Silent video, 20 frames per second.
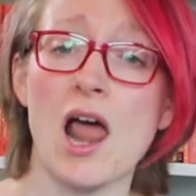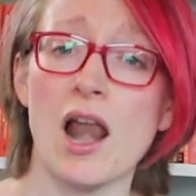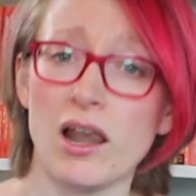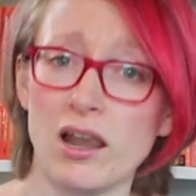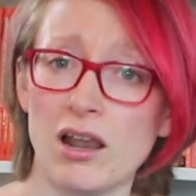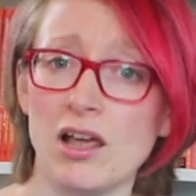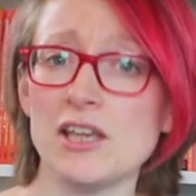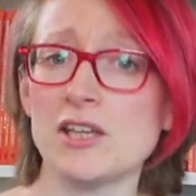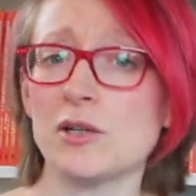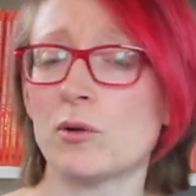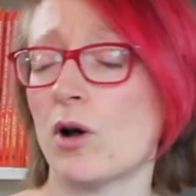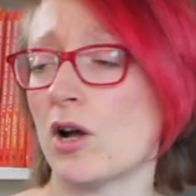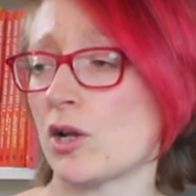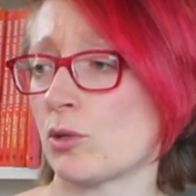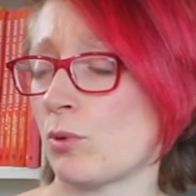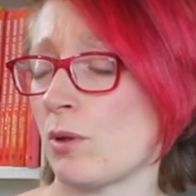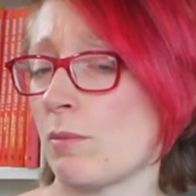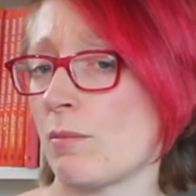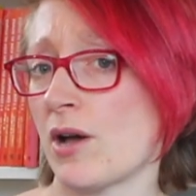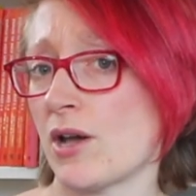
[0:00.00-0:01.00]

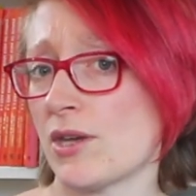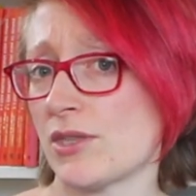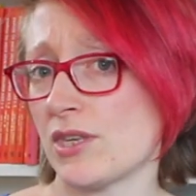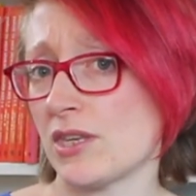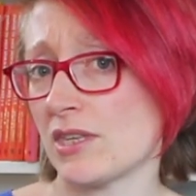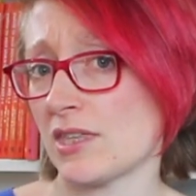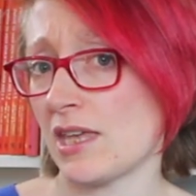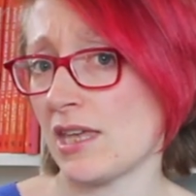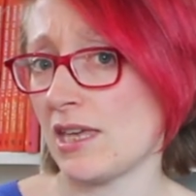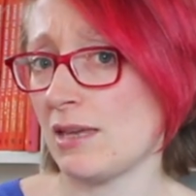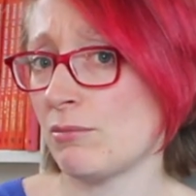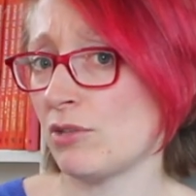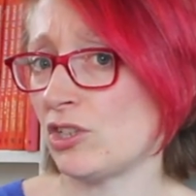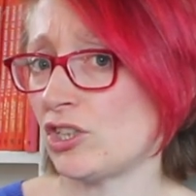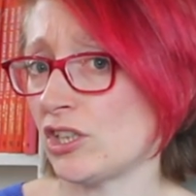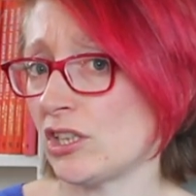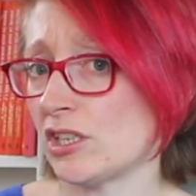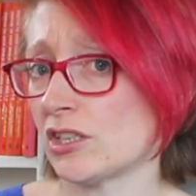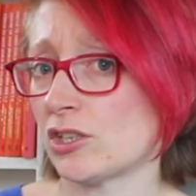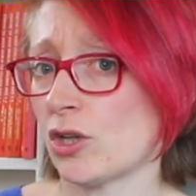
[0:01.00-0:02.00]
Likewise, we might think that
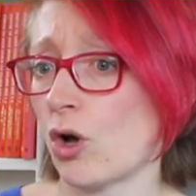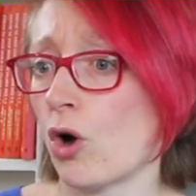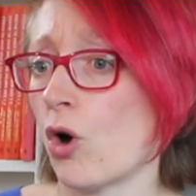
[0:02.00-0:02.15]
images